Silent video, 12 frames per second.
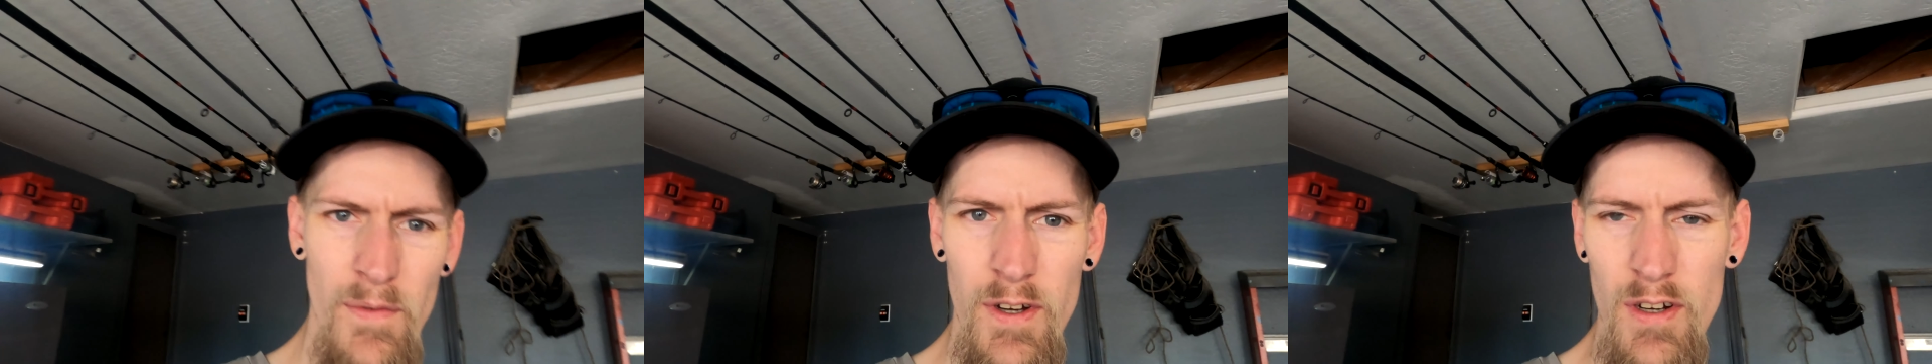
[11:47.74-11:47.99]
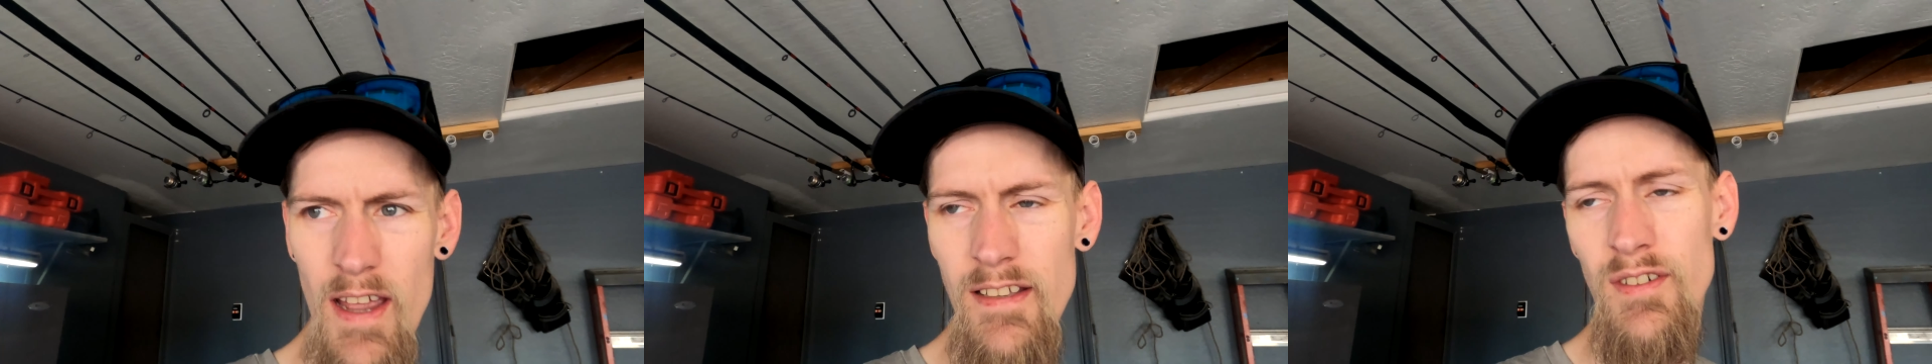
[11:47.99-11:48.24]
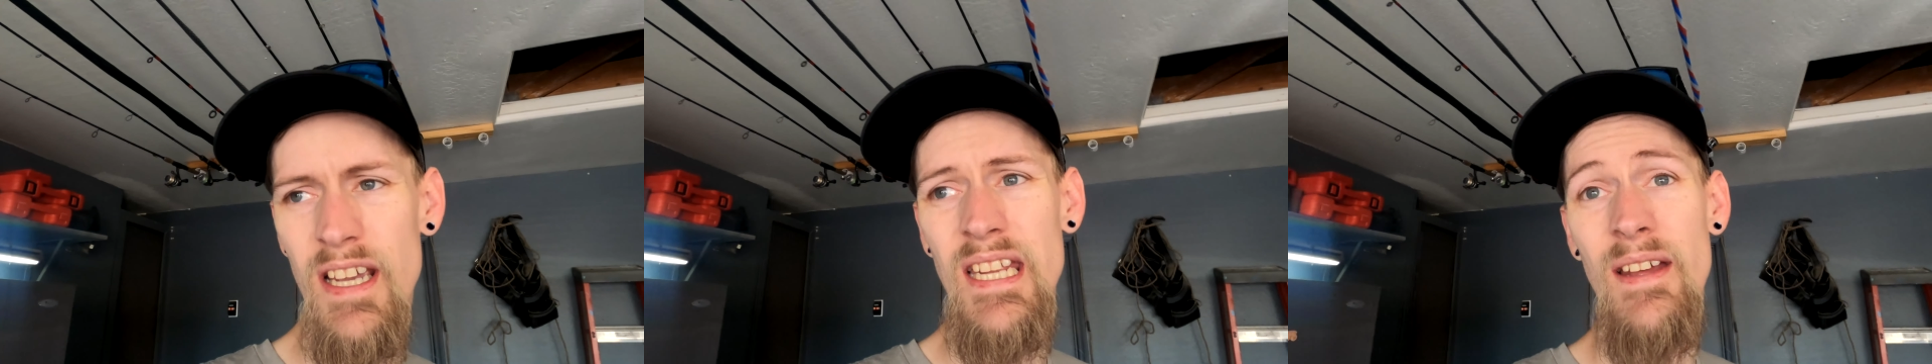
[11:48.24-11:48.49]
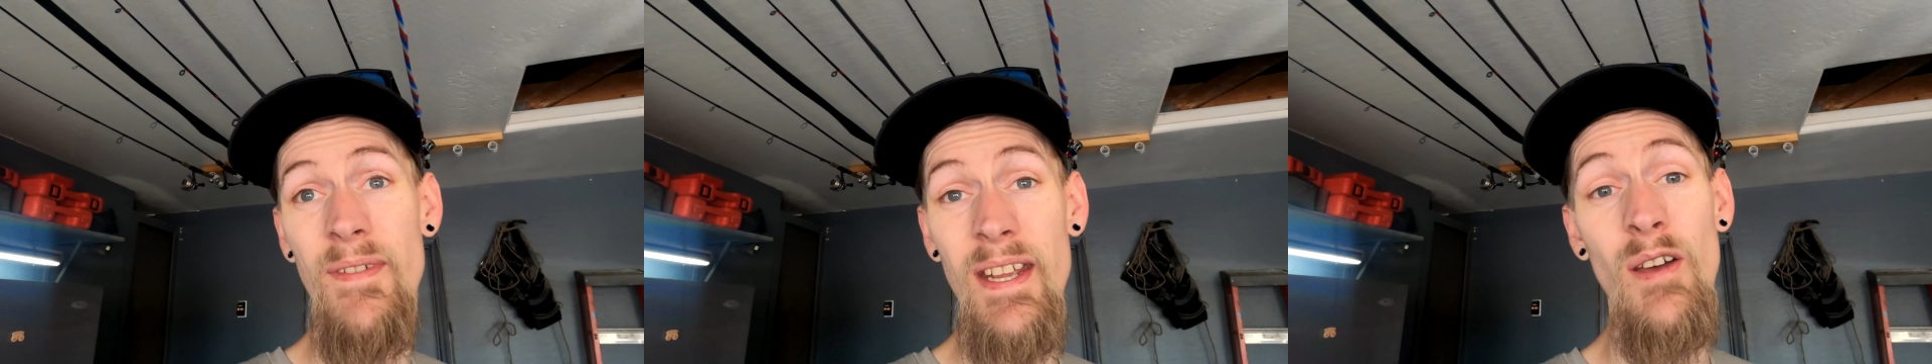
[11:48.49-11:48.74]
know if you guys are
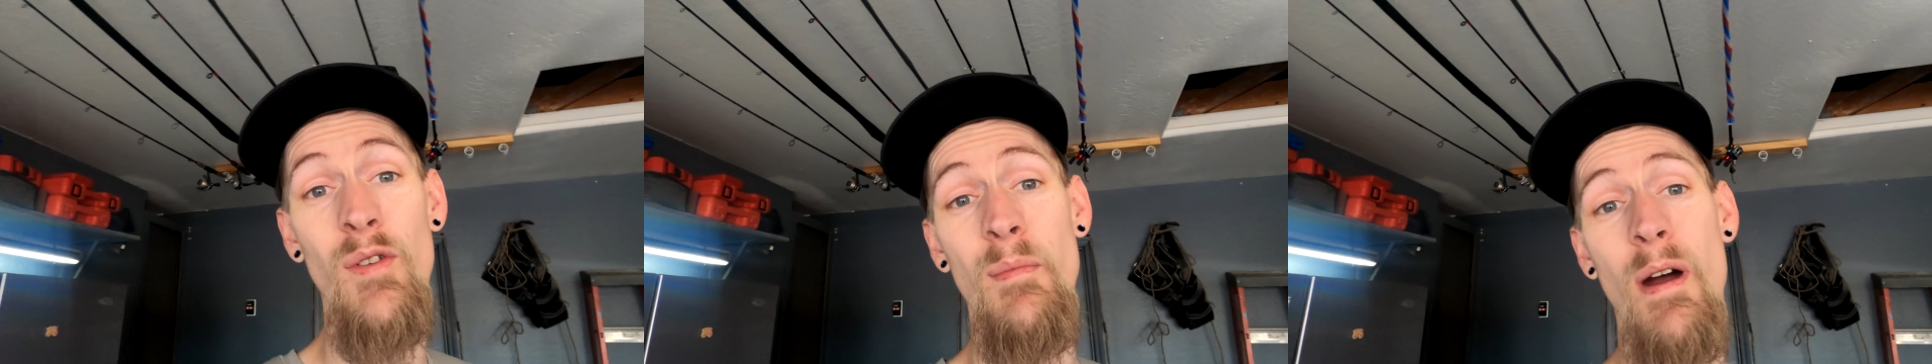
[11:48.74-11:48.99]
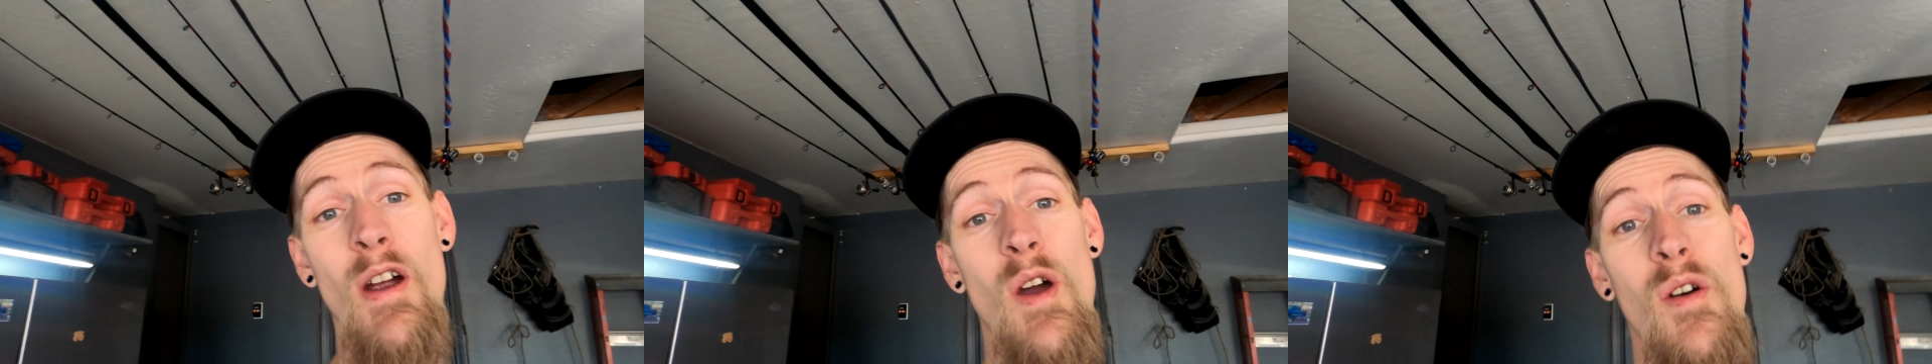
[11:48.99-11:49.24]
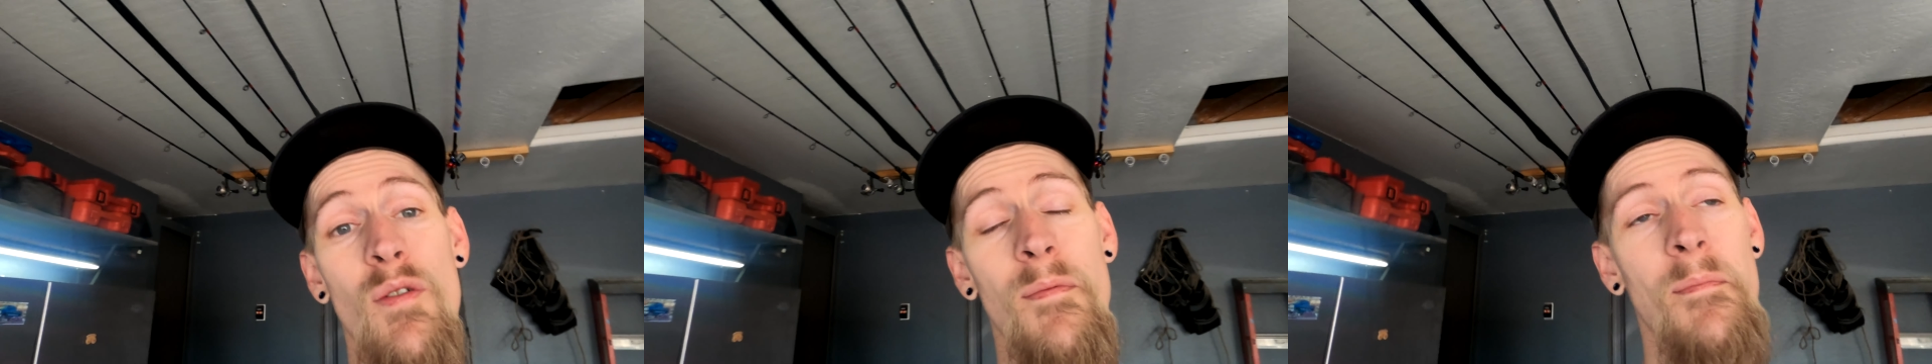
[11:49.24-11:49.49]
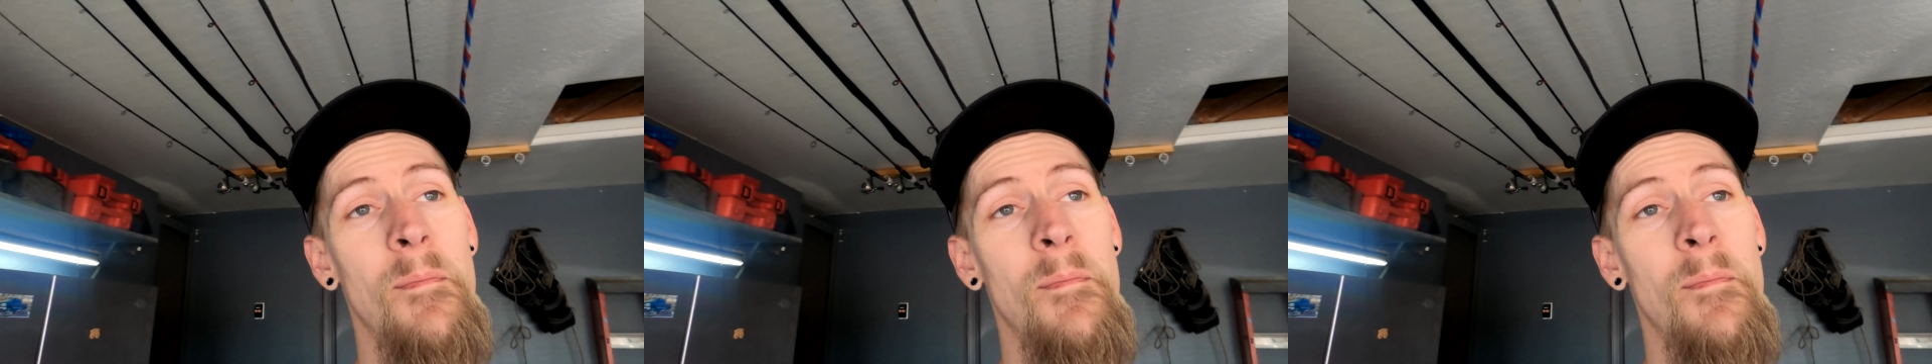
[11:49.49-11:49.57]
getting a video tomorrow